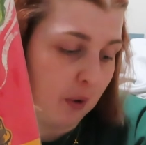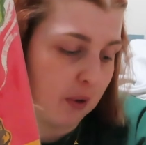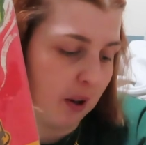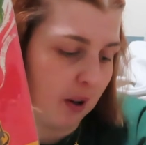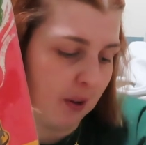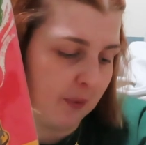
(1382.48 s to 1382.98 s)
Oh
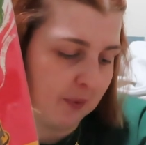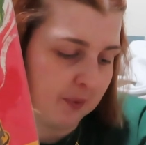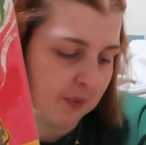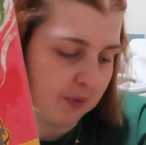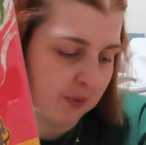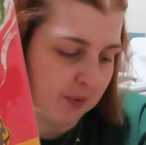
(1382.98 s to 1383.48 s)
no.
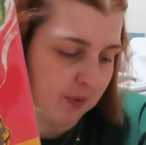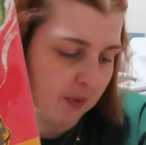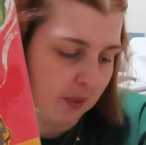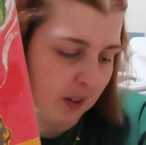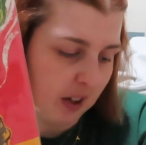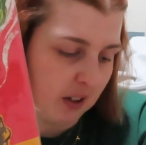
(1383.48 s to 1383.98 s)

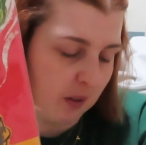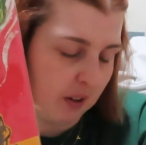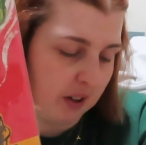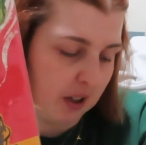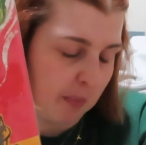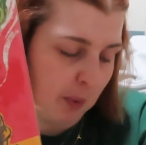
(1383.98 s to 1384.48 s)
No, I
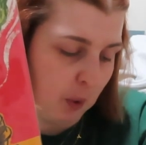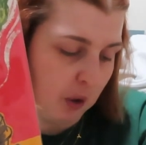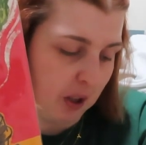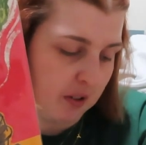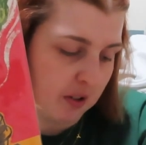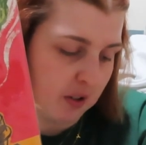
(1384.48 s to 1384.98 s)
think the mall
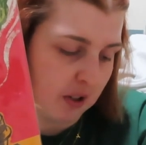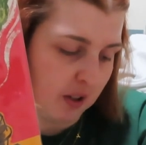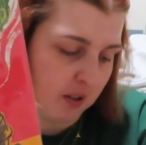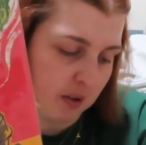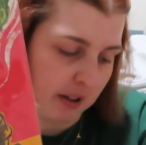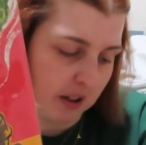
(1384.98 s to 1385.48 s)
closes
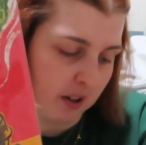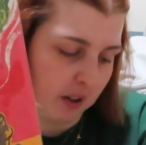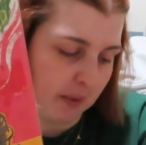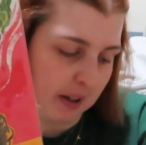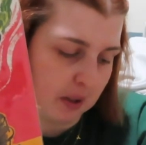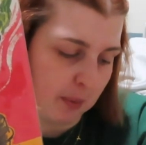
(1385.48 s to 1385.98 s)
soon, so I can't go
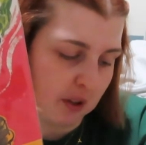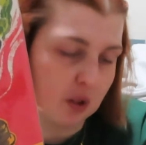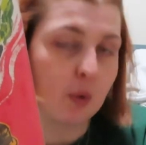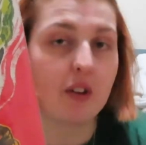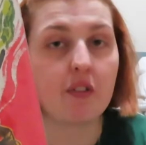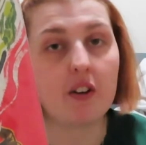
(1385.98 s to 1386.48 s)
back to the mall. It's
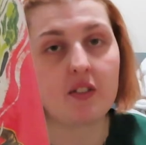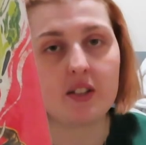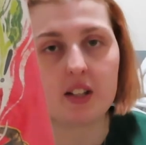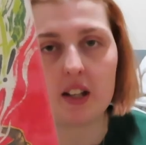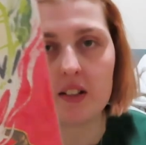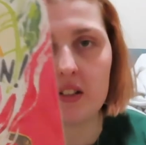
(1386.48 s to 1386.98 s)
25 to
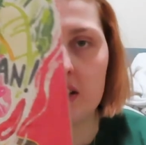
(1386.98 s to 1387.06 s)
6